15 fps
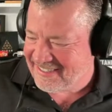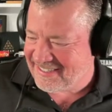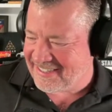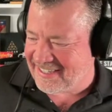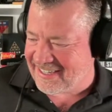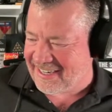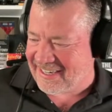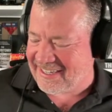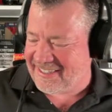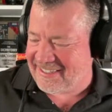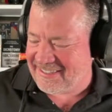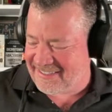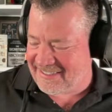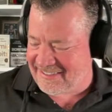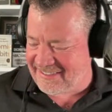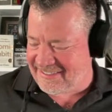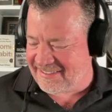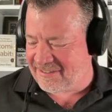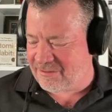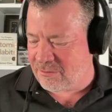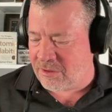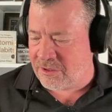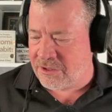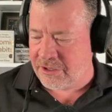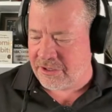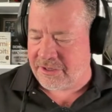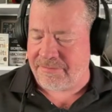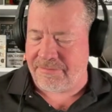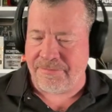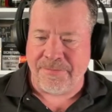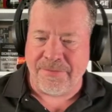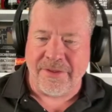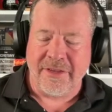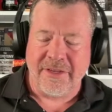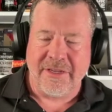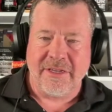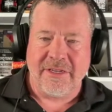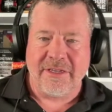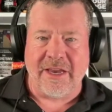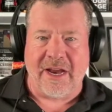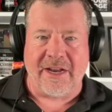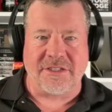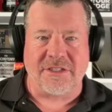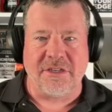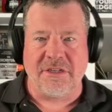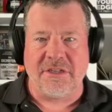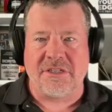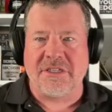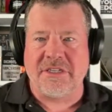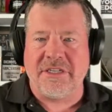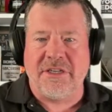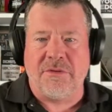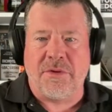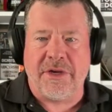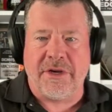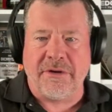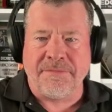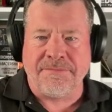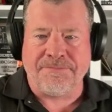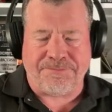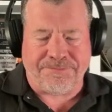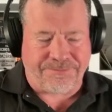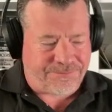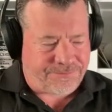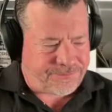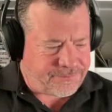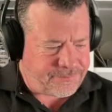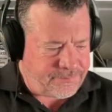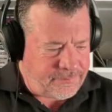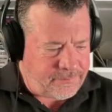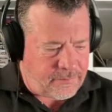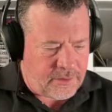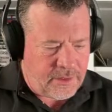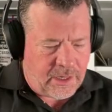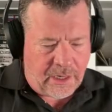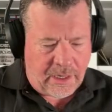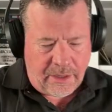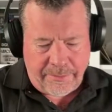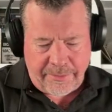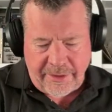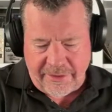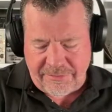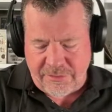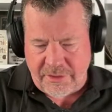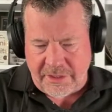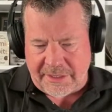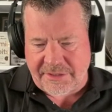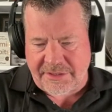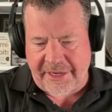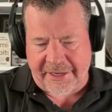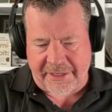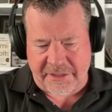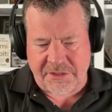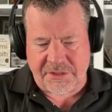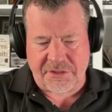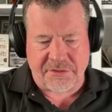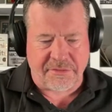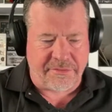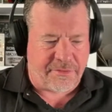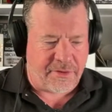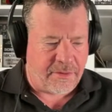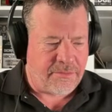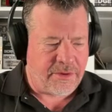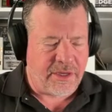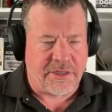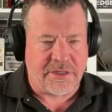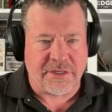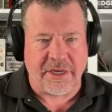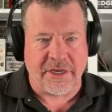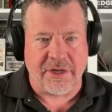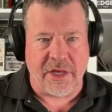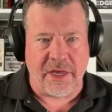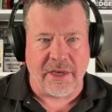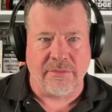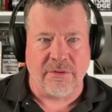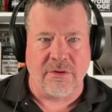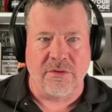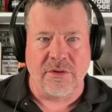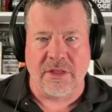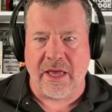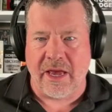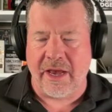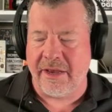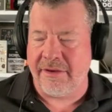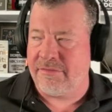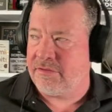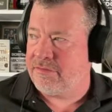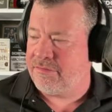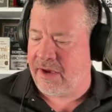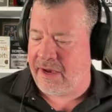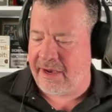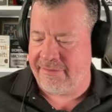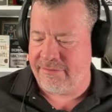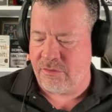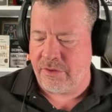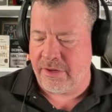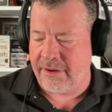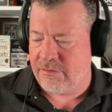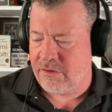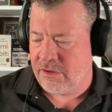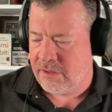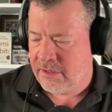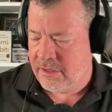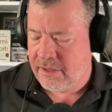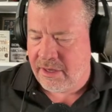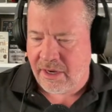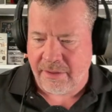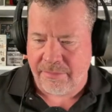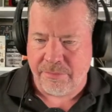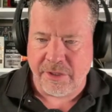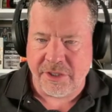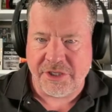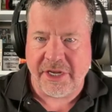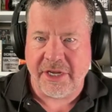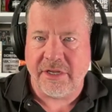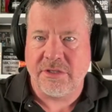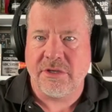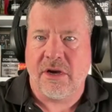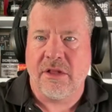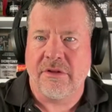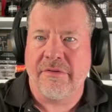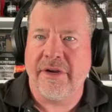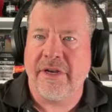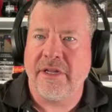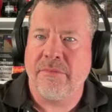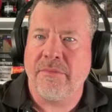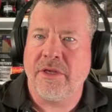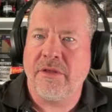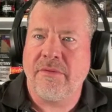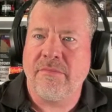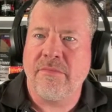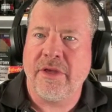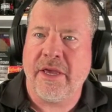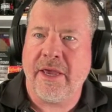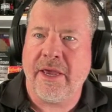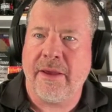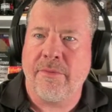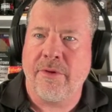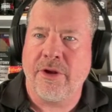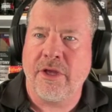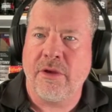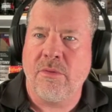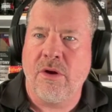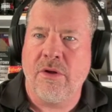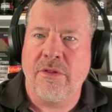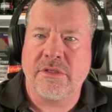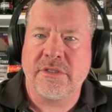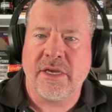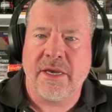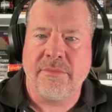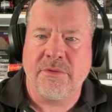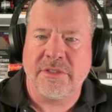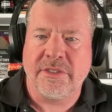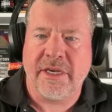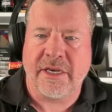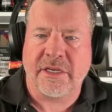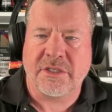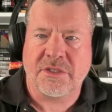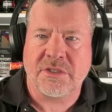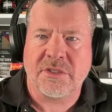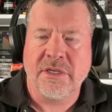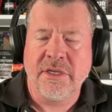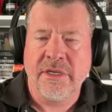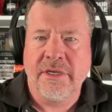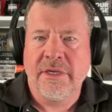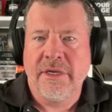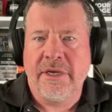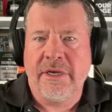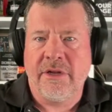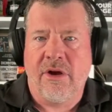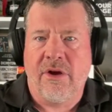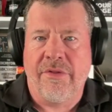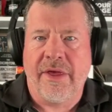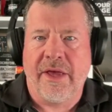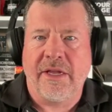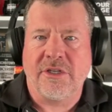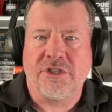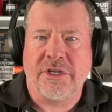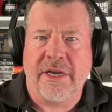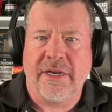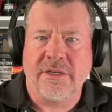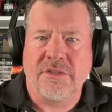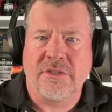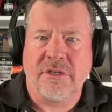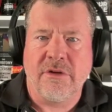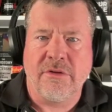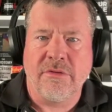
Yeah. Well, good. Guys, good to see you here. And if you get texts from me saying, hey, I'm going live in 5 or whatever, I appreciate you tolerating me hammering you all the time with texts and all that jazz.